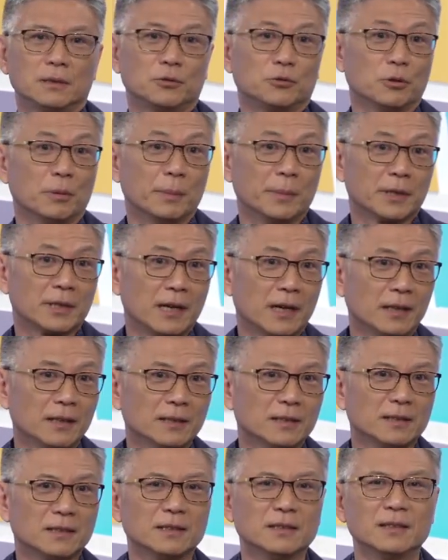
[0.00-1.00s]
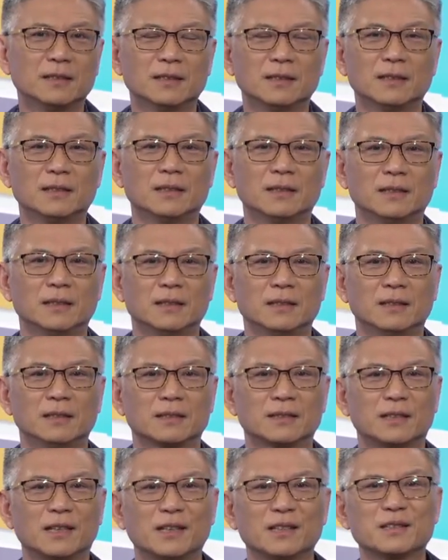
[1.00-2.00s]
Remember that?
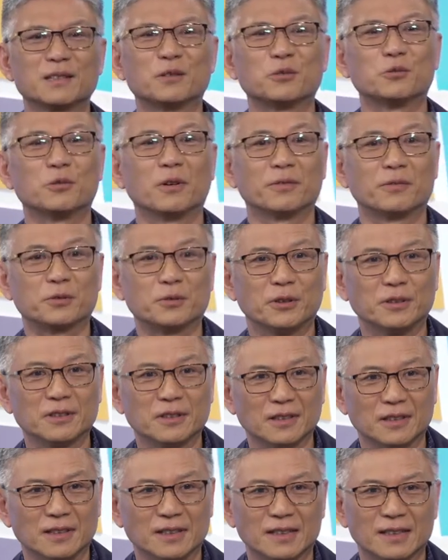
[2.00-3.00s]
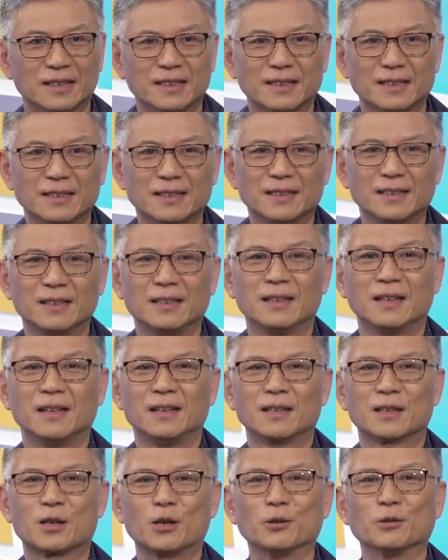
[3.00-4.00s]
There is a referendum
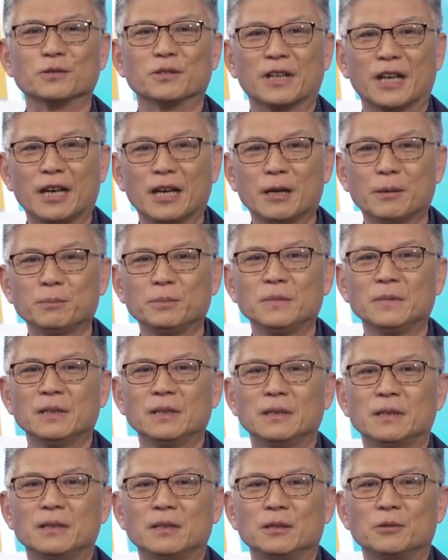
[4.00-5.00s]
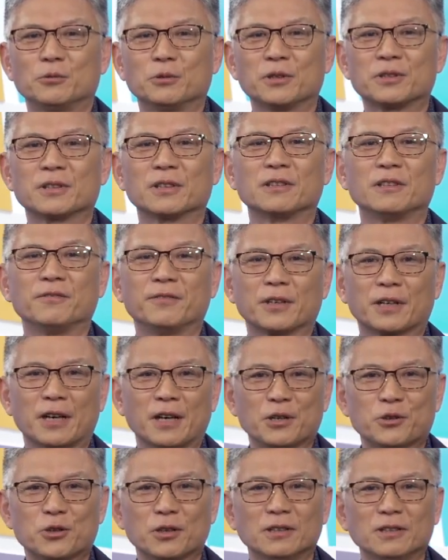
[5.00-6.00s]
called Name
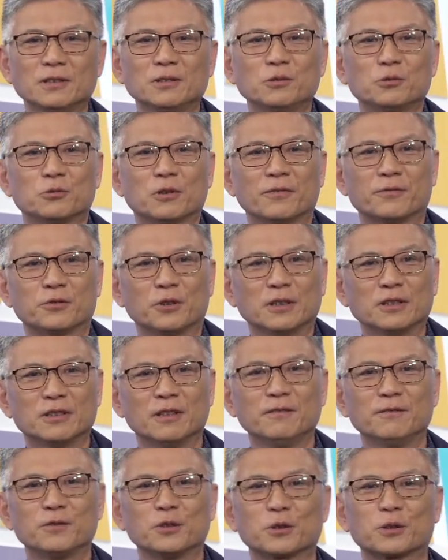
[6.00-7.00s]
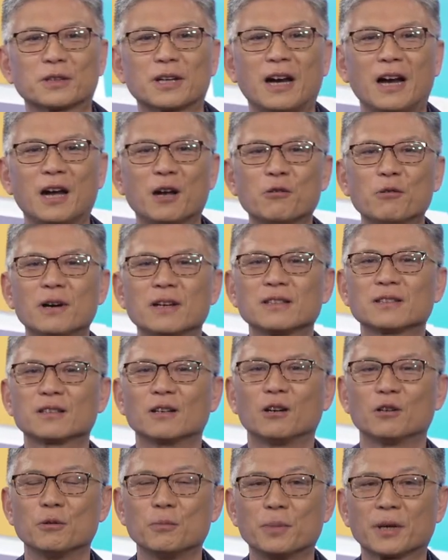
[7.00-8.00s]
Rectification Referendum for Taiwan's
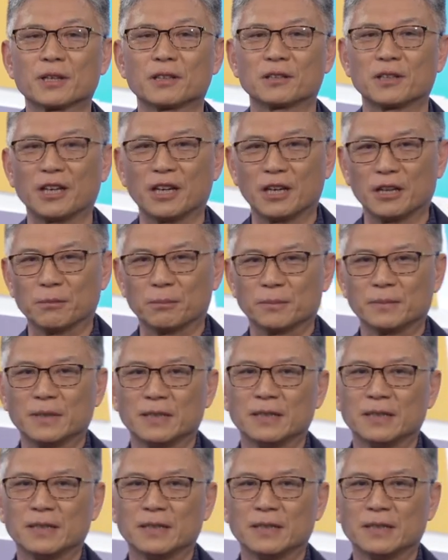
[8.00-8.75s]
Olympic Team